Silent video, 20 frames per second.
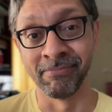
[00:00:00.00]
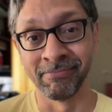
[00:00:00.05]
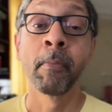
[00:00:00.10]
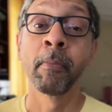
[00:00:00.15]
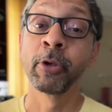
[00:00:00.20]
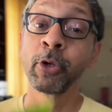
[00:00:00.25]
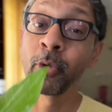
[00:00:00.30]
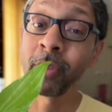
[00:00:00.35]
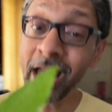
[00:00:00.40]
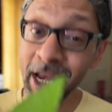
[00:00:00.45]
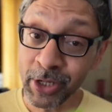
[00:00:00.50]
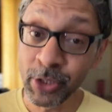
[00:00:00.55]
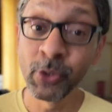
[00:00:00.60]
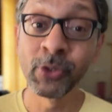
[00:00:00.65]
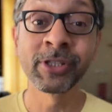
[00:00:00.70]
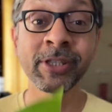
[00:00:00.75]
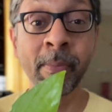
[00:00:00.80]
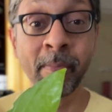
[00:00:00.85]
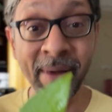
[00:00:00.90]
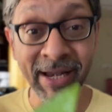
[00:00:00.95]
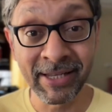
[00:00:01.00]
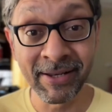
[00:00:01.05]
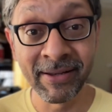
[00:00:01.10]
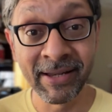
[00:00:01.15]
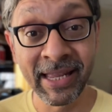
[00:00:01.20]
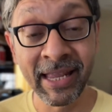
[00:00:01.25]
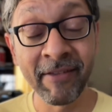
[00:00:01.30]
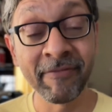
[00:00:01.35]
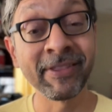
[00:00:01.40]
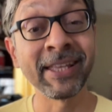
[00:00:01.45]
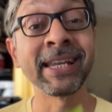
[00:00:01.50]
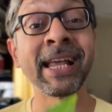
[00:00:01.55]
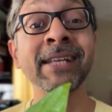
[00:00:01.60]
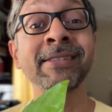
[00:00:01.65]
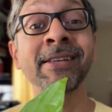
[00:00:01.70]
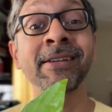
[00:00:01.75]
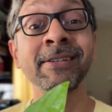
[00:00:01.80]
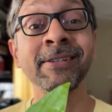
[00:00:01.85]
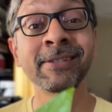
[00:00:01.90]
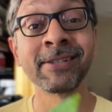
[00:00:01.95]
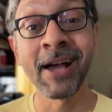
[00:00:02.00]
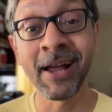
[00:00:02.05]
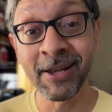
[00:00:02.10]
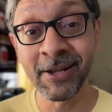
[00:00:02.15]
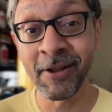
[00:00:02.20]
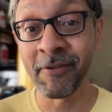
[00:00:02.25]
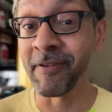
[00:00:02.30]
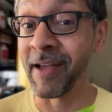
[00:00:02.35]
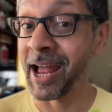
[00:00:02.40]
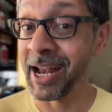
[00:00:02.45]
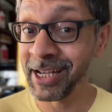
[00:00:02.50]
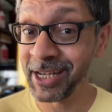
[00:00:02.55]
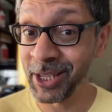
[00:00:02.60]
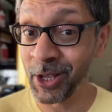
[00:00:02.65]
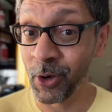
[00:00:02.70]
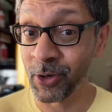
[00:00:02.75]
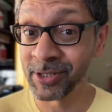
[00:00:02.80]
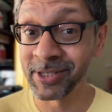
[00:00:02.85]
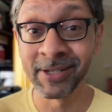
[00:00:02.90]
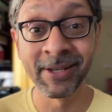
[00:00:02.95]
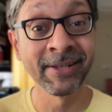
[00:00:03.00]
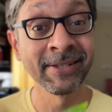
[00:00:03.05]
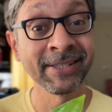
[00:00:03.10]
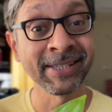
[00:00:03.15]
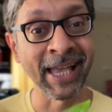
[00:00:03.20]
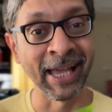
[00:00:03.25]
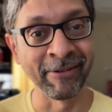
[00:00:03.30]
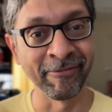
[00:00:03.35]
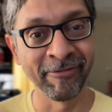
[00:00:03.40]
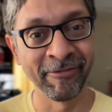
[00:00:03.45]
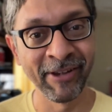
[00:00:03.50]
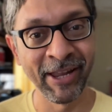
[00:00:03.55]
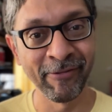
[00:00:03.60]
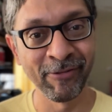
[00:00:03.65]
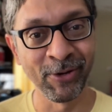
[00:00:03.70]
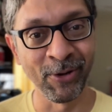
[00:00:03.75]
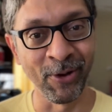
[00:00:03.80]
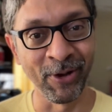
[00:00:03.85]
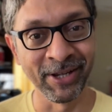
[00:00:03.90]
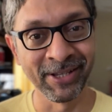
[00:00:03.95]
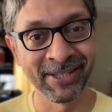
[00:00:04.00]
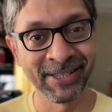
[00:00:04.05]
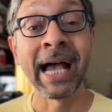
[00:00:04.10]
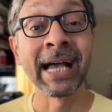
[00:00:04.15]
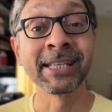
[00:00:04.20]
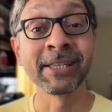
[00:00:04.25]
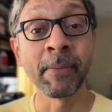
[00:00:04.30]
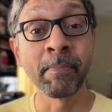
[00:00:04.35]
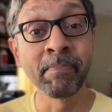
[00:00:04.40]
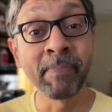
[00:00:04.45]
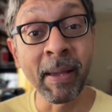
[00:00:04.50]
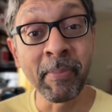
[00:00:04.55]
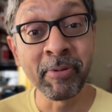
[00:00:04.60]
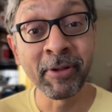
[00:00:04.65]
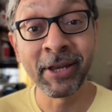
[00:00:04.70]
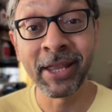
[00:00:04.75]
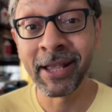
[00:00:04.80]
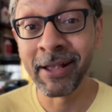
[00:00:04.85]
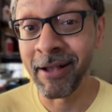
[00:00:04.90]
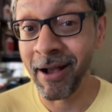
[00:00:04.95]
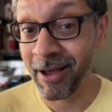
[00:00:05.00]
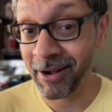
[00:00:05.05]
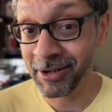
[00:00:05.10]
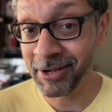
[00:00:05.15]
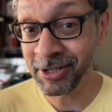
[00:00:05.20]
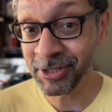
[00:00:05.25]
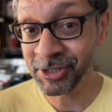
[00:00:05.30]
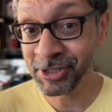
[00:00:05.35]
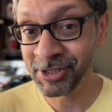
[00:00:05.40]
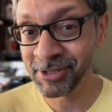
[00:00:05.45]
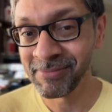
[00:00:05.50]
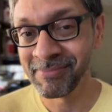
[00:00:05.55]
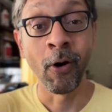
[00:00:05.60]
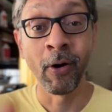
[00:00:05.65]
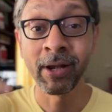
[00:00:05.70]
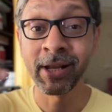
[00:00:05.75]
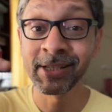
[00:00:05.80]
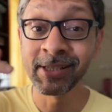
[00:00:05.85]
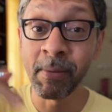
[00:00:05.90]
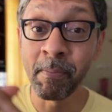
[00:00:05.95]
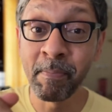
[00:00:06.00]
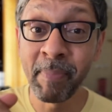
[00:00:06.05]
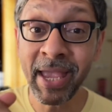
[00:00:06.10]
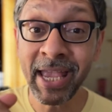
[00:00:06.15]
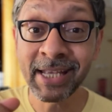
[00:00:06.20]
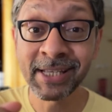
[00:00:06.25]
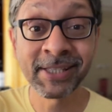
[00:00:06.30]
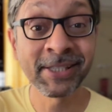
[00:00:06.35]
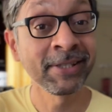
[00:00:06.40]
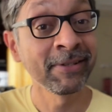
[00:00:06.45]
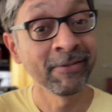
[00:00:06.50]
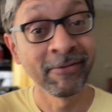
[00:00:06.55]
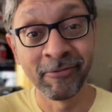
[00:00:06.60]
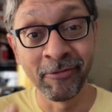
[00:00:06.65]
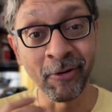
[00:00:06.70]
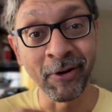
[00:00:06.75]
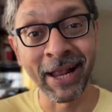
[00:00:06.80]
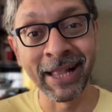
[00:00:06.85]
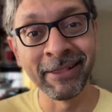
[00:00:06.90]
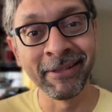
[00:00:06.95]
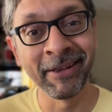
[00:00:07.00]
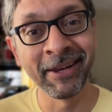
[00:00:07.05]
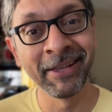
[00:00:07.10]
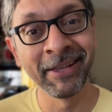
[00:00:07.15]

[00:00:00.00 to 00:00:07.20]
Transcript: But you can use the betel leaf that has a ton of antioxidants and flavonoids as a peppery garnish or as a base for healthier